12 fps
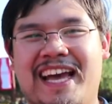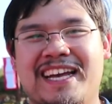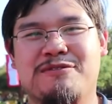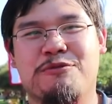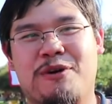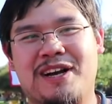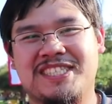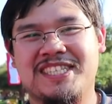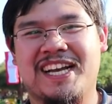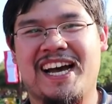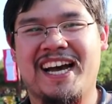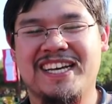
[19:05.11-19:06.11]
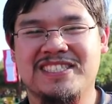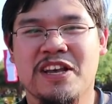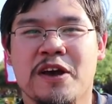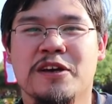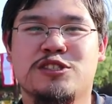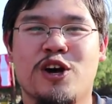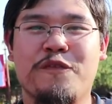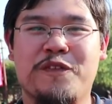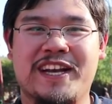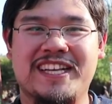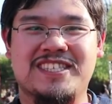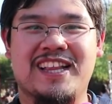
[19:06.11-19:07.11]
Thanks for watching, guys. Don't
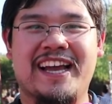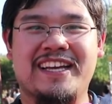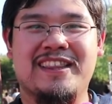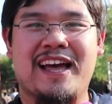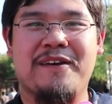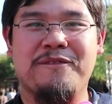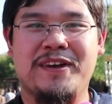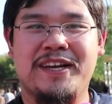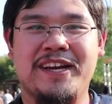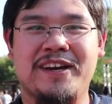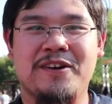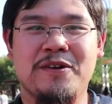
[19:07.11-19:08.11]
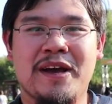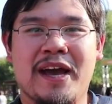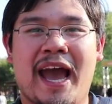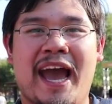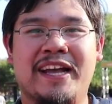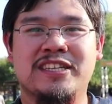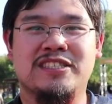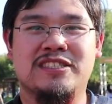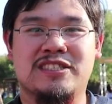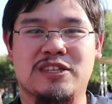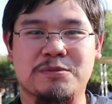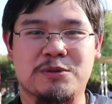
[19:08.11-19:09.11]
forget to like that video and
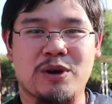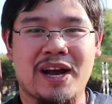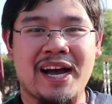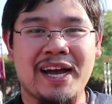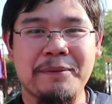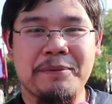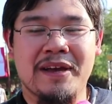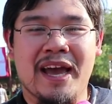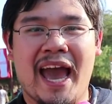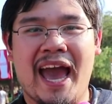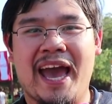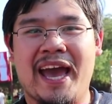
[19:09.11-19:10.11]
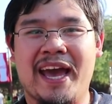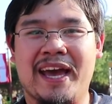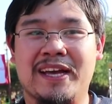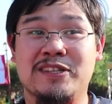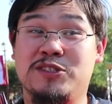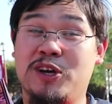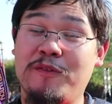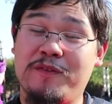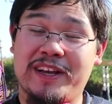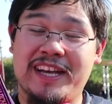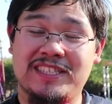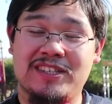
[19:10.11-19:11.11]
subscribe. And
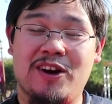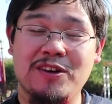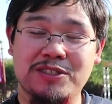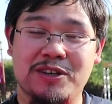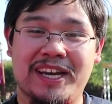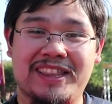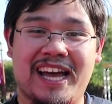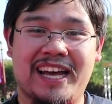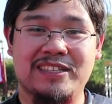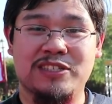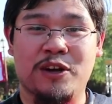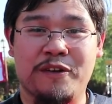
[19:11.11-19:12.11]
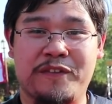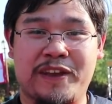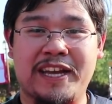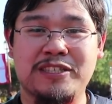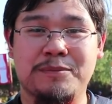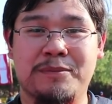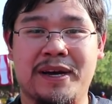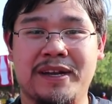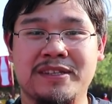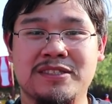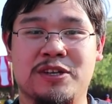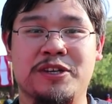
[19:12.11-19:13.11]
don't forget to also hit that notification
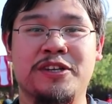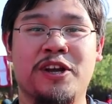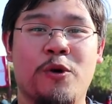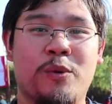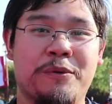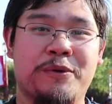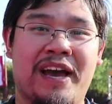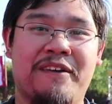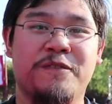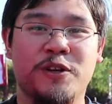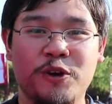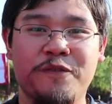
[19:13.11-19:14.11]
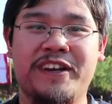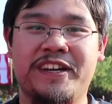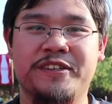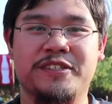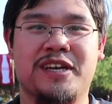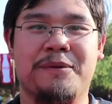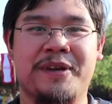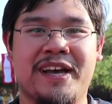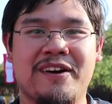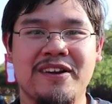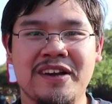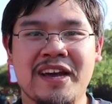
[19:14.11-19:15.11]
button so you know when we have new videos
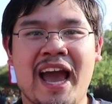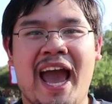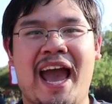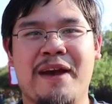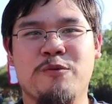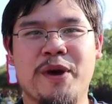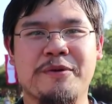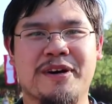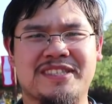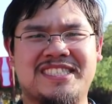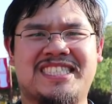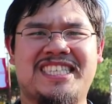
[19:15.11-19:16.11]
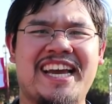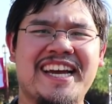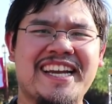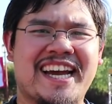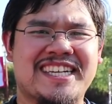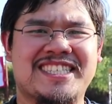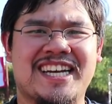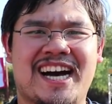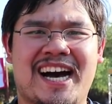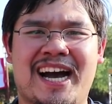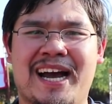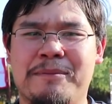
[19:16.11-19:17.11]
coming out. And we will see you next
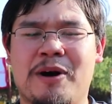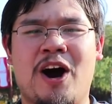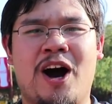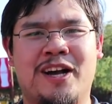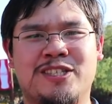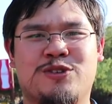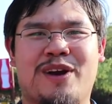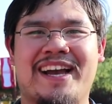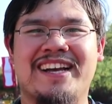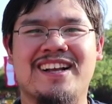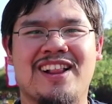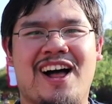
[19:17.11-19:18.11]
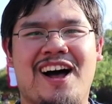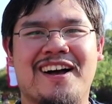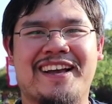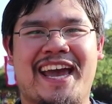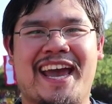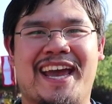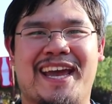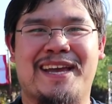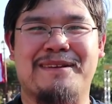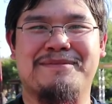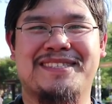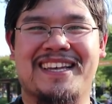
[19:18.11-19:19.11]
time on Dragon Claw
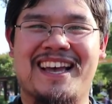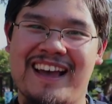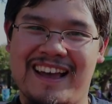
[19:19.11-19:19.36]
Games.